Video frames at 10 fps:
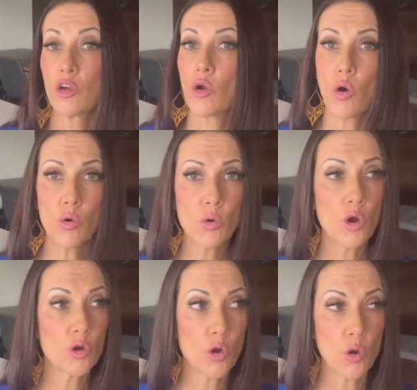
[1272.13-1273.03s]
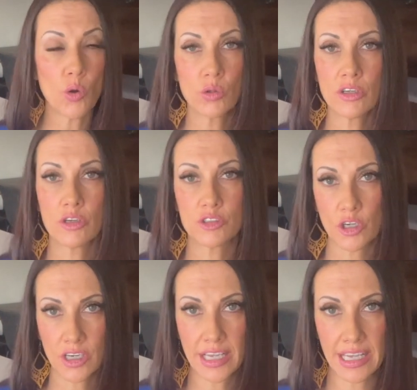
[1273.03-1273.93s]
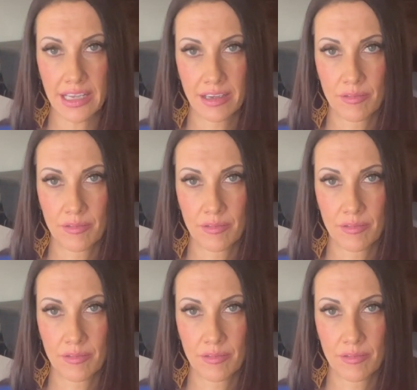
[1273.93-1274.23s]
Go cold turkey